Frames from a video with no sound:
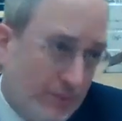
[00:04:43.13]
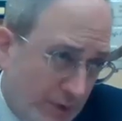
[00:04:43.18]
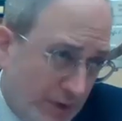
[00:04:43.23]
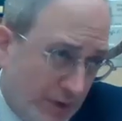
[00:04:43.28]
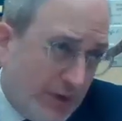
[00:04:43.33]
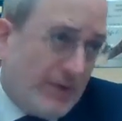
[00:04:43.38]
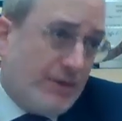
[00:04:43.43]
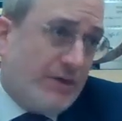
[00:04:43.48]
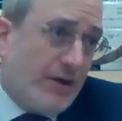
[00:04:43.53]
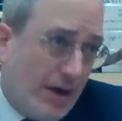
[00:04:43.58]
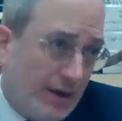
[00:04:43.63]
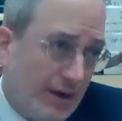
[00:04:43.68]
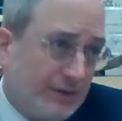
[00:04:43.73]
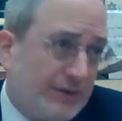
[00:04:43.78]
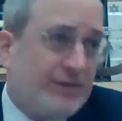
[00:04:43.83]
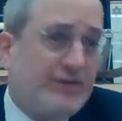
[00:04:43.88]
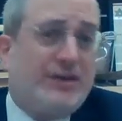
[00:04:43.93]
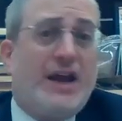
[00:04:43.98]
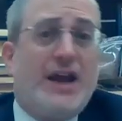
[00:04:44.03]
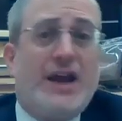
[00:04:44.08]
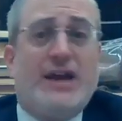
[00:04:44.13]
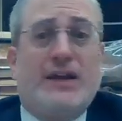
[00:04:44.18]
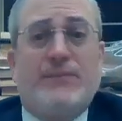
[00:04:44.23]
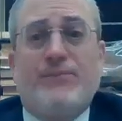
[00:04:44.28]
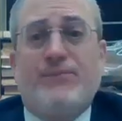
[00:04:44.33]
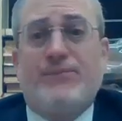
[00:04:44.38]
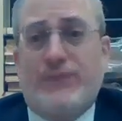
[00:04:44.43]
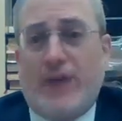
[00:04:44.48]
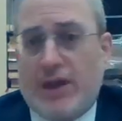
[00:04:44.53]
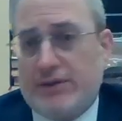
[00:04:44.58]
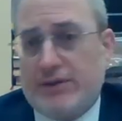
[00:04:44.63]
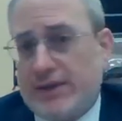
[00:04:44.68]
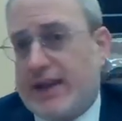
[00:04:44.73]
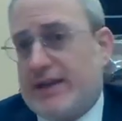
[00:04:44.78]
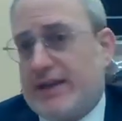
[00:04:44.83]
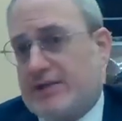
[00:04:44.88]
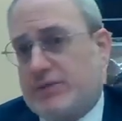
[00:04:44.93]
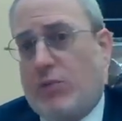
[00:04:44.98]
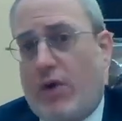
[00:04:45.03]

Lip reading: We understand that that's